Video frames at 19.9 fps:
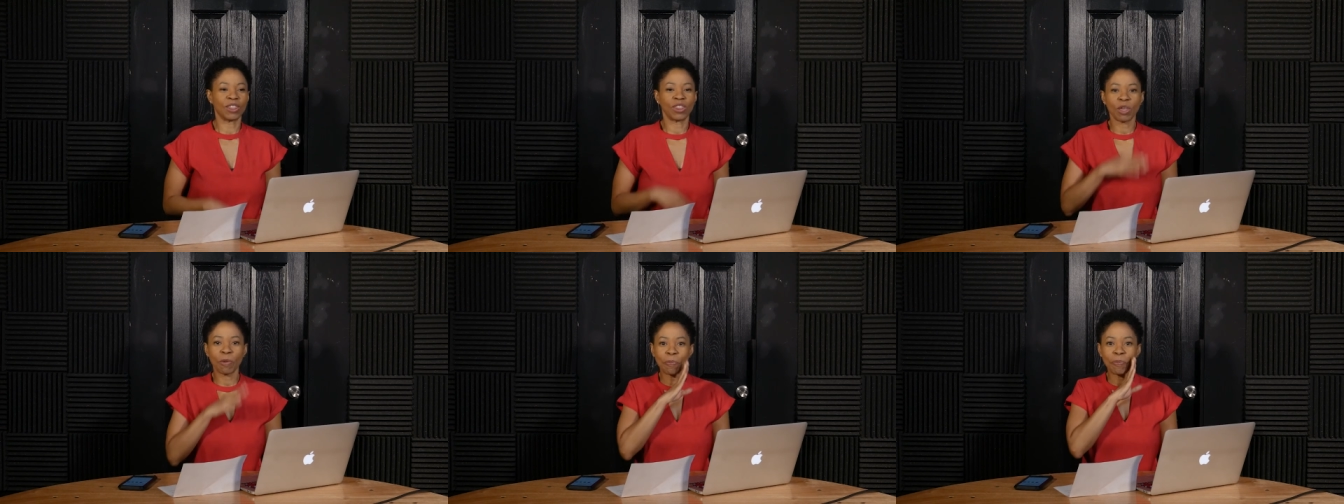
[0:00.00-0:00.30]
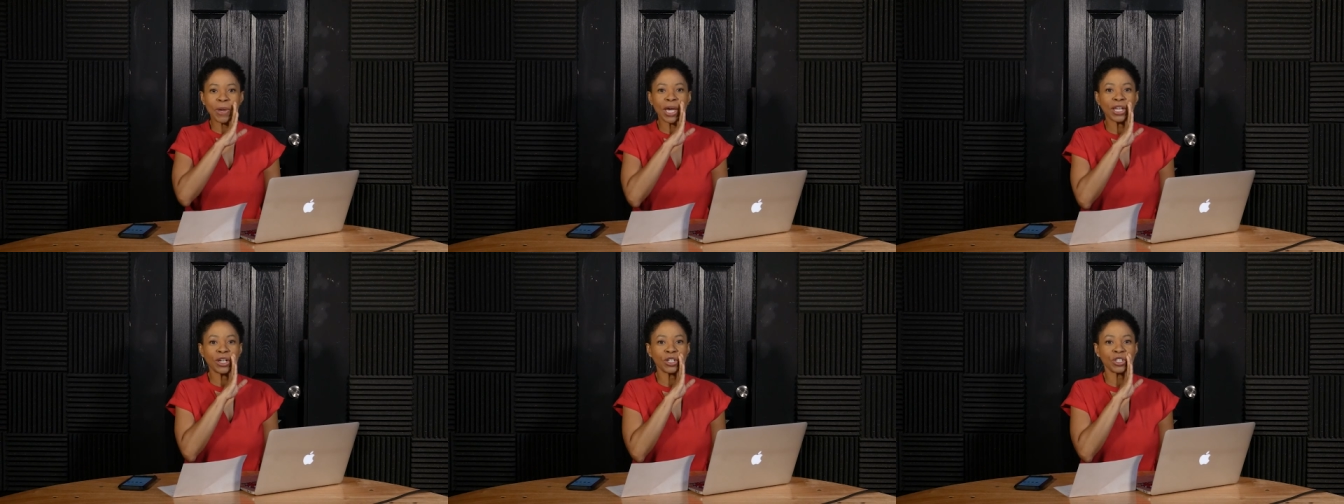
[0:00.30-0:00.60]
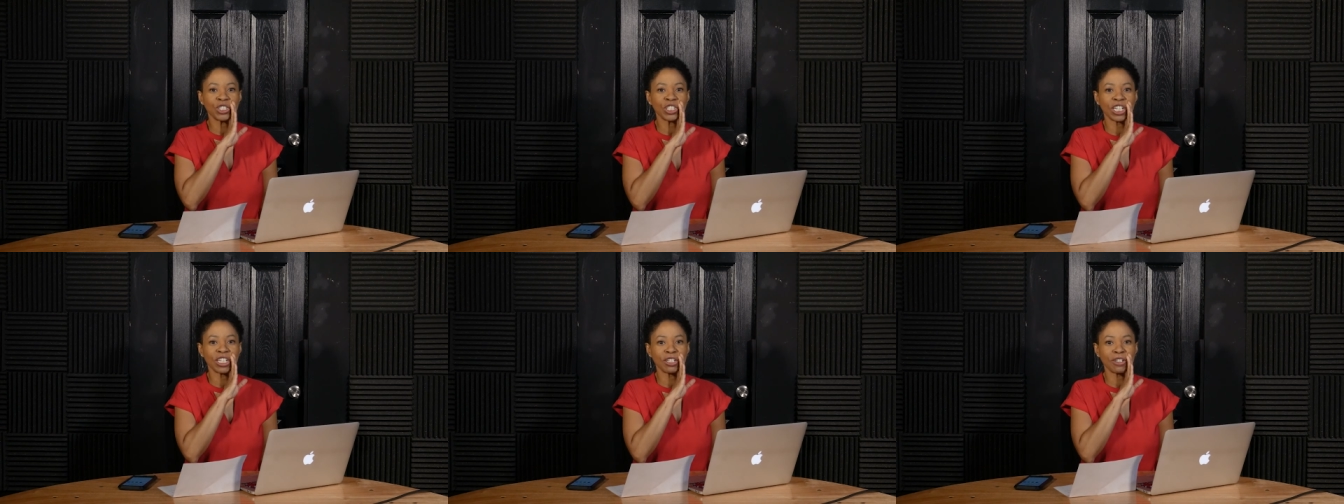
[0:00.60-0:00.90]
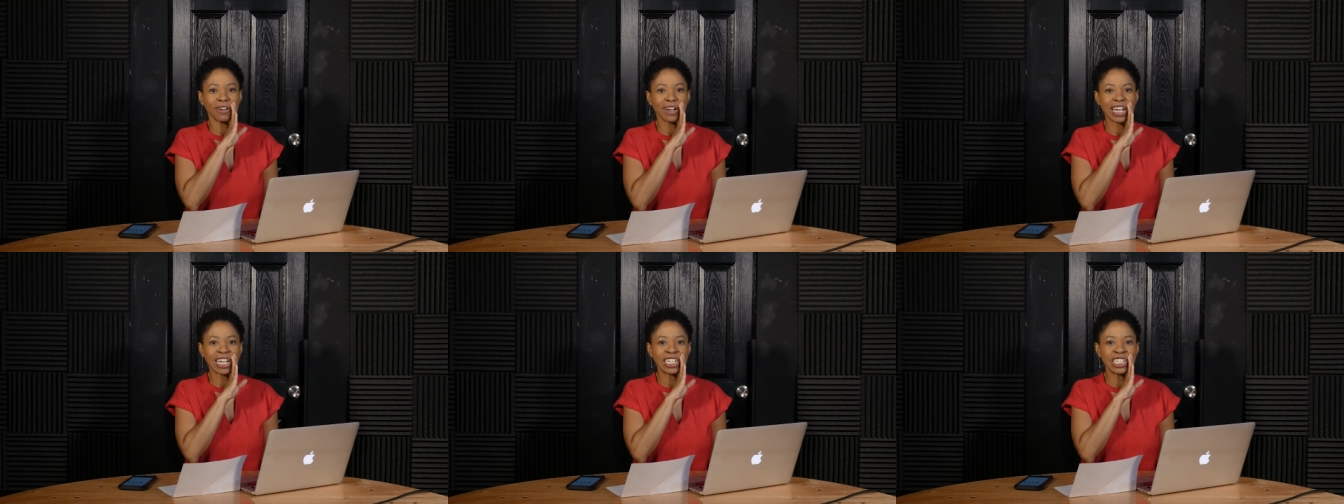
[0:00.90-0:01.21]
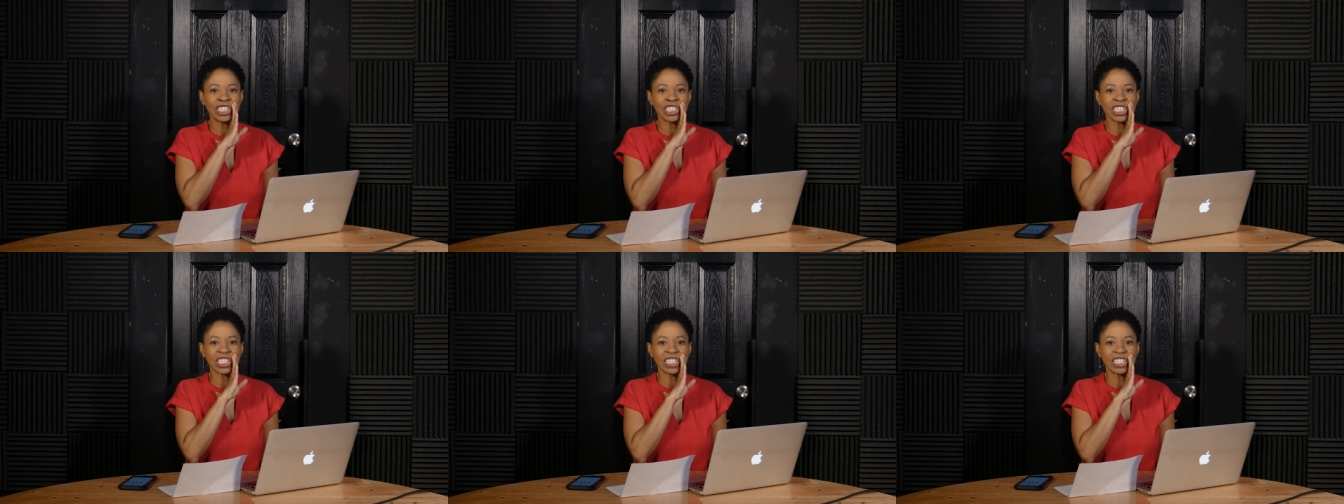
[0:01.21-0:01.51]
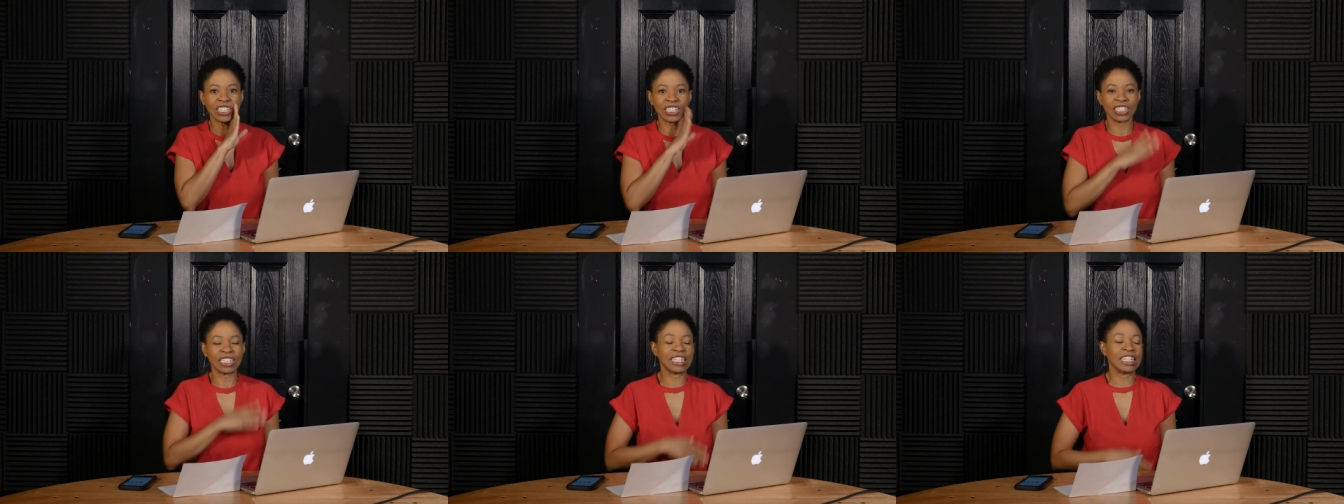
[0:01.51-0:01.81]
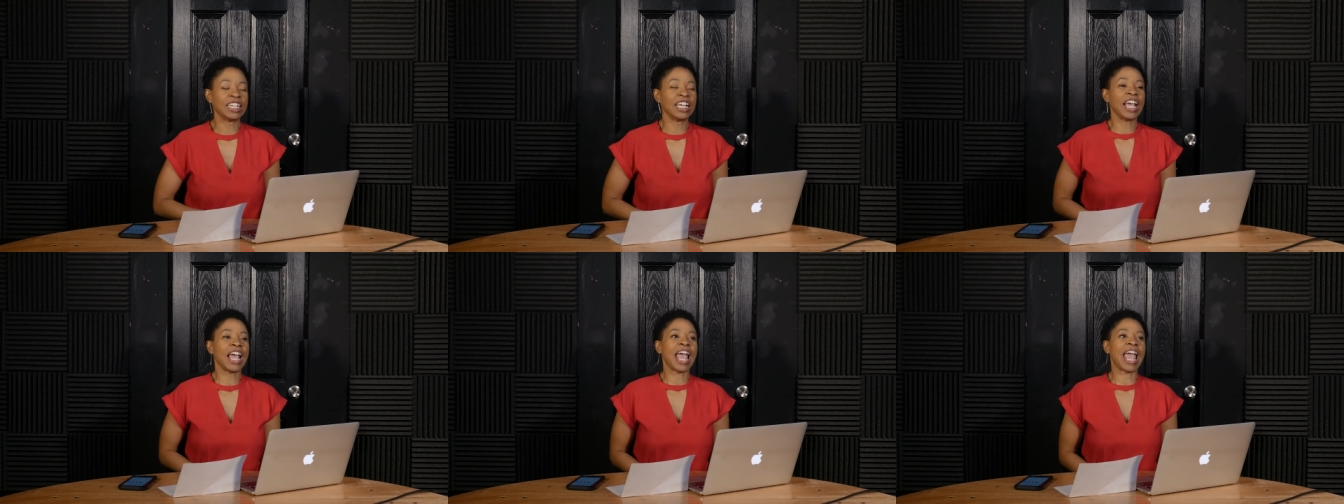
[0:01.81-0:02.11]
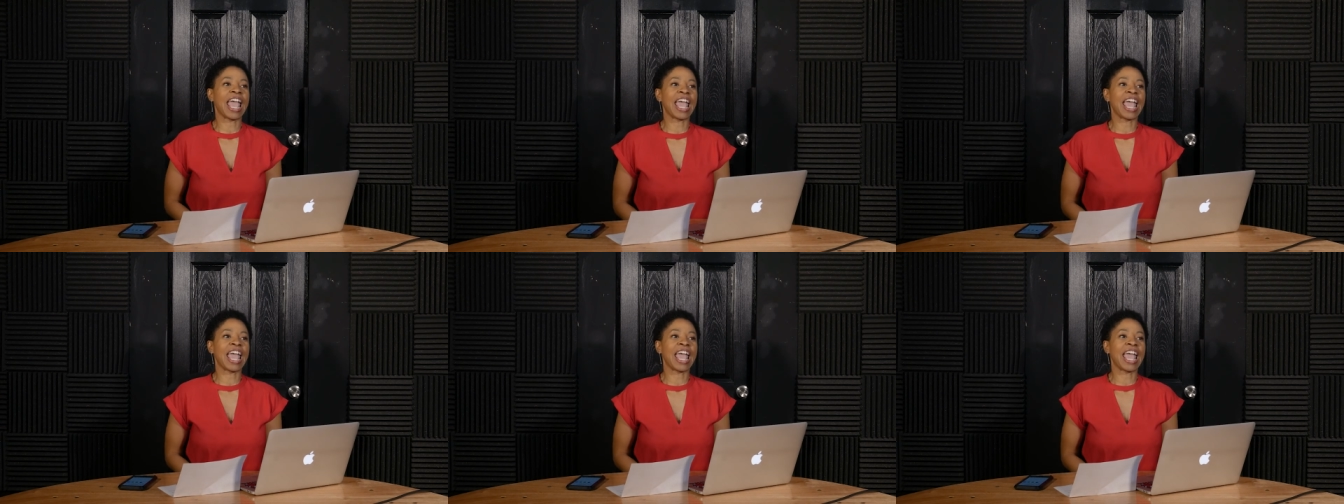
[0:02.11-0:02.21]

the better generation.